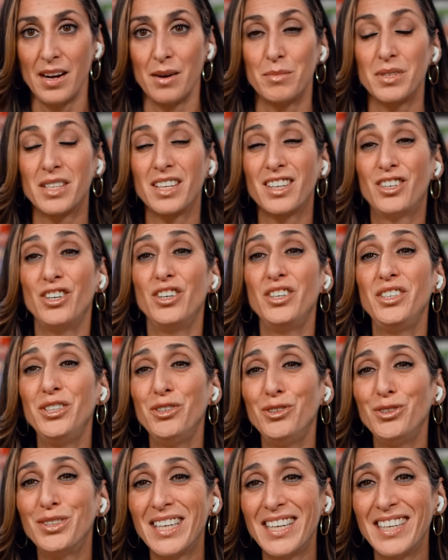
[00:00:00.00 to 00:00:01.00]
But the good
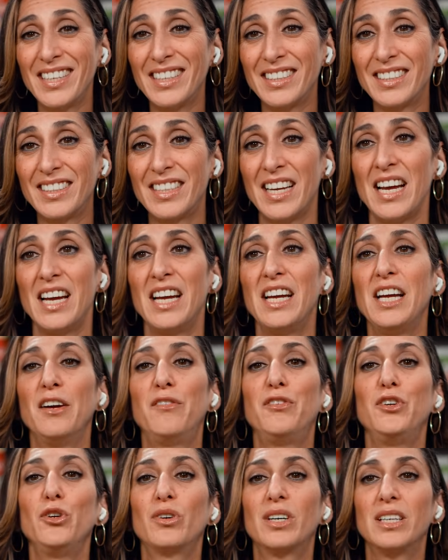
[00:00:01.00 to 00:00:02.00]
news is
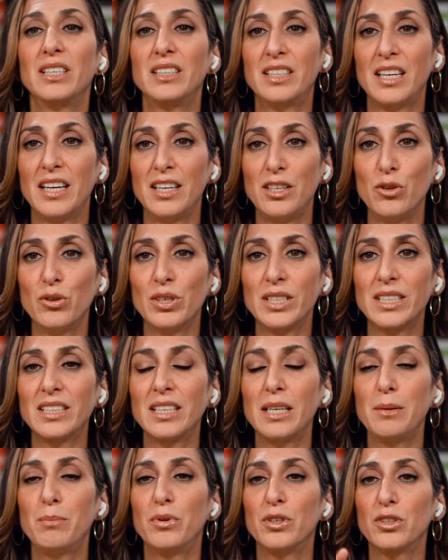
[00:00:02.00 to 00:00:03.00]
if you
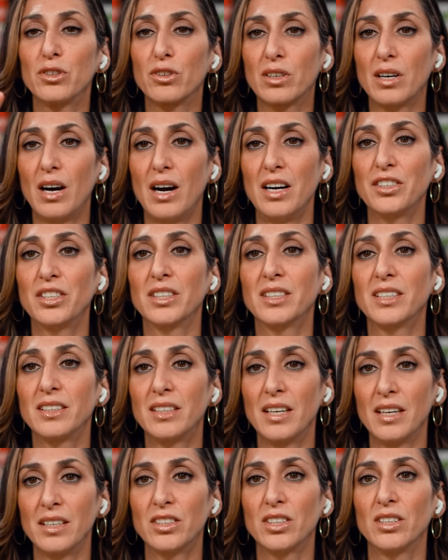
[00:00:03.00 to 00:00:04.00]
continuously put your conscious
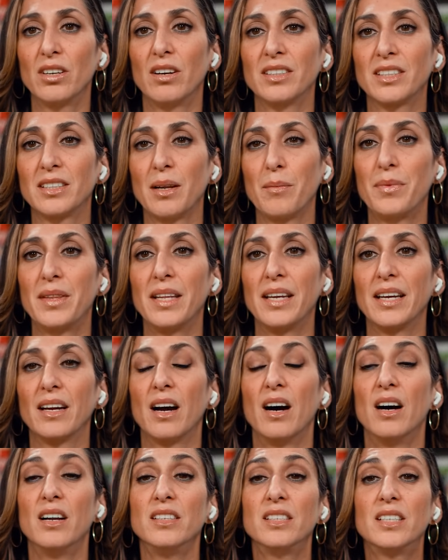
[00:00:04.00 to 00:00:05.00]
attention on
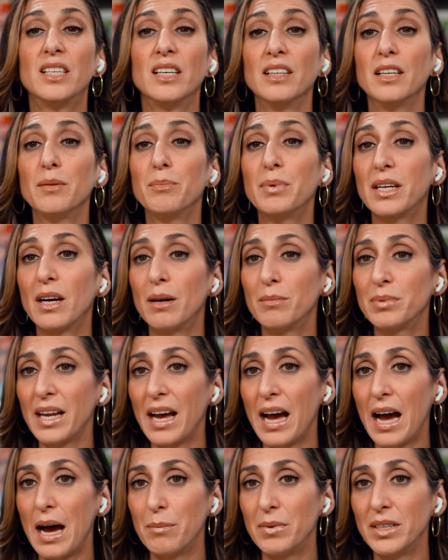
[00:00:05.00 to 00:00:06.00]
something until it becomes a
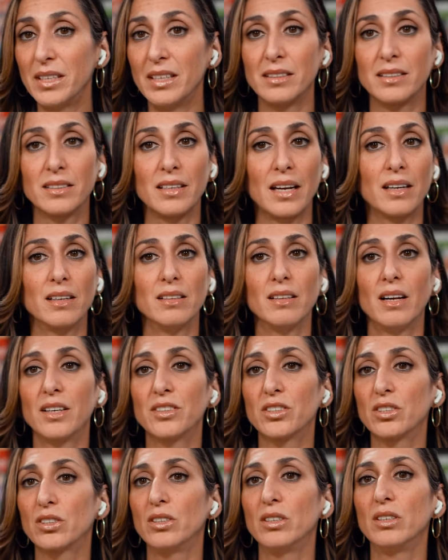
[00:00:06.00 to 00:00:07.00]
habit, and
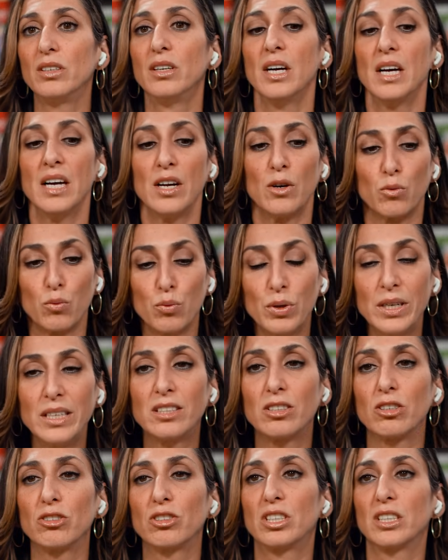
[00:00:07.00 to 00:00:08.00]
psychological
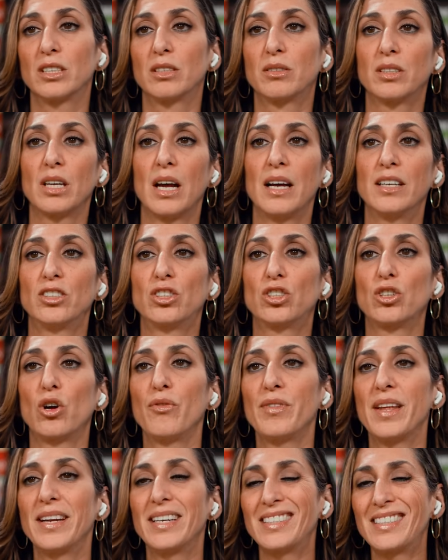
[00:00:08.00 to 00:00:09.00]
research has
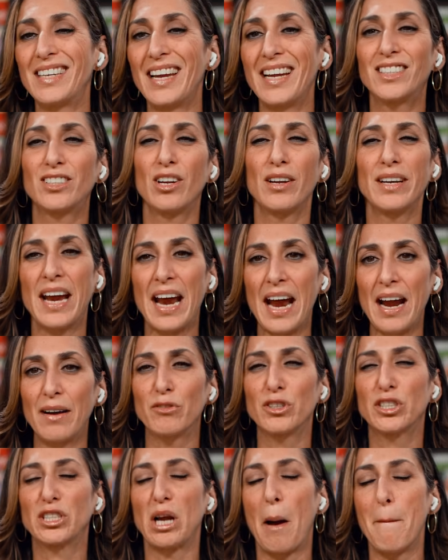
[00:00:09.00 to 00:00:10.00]
shown that it takes on
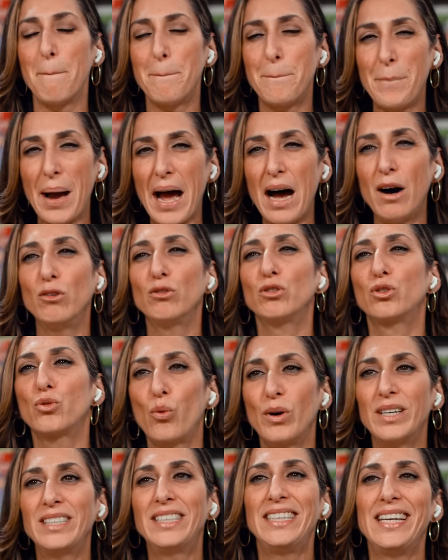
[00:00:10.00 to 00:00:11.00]
average about
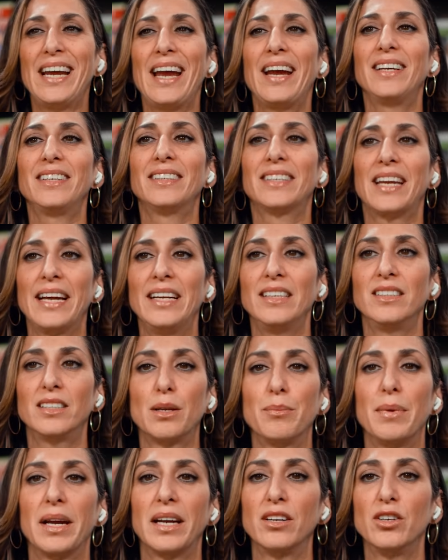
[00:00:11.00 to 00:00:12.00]
28 days
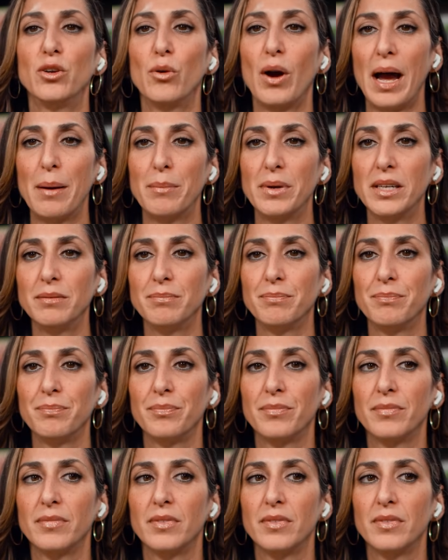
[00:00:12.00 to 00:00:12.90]
to make a new habit,